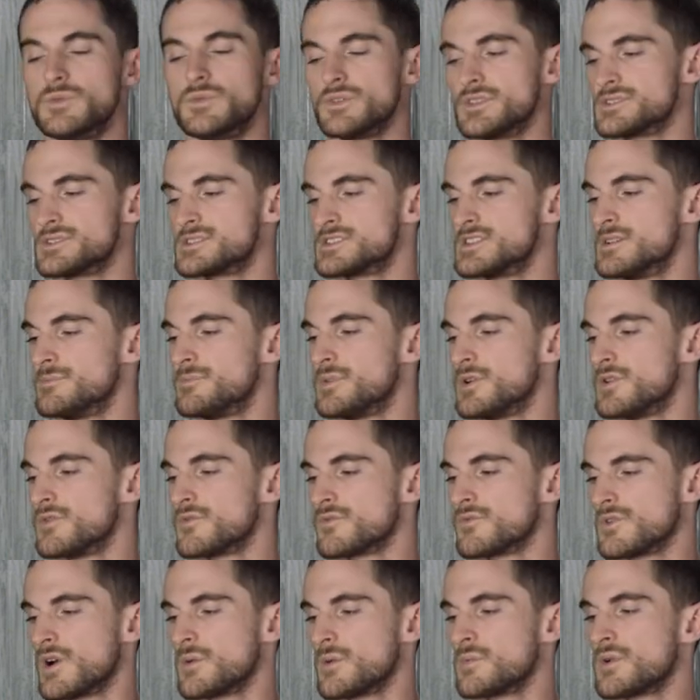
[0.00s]
with a
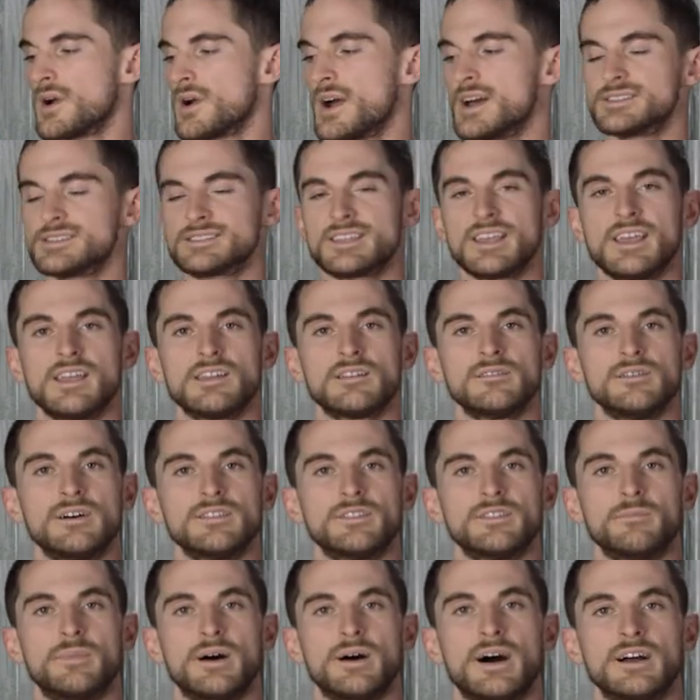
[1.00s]
simple rubberized handle
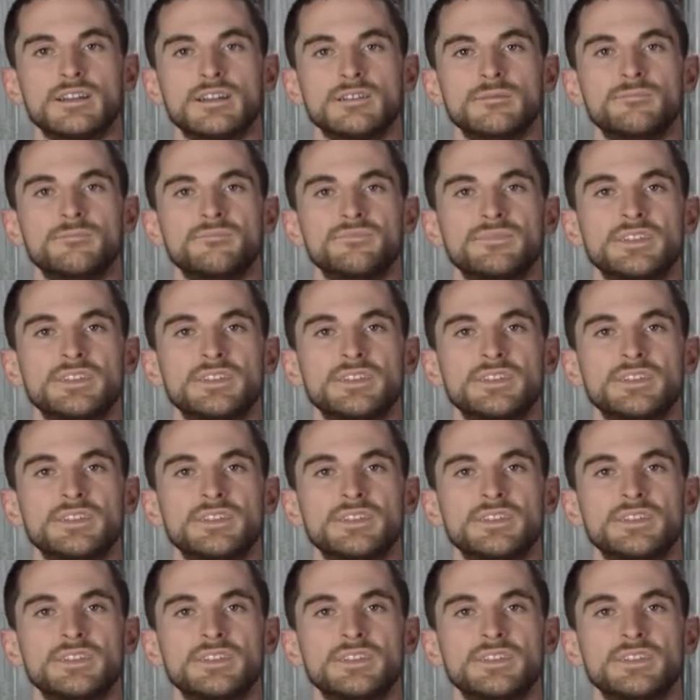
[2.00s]
at the bottom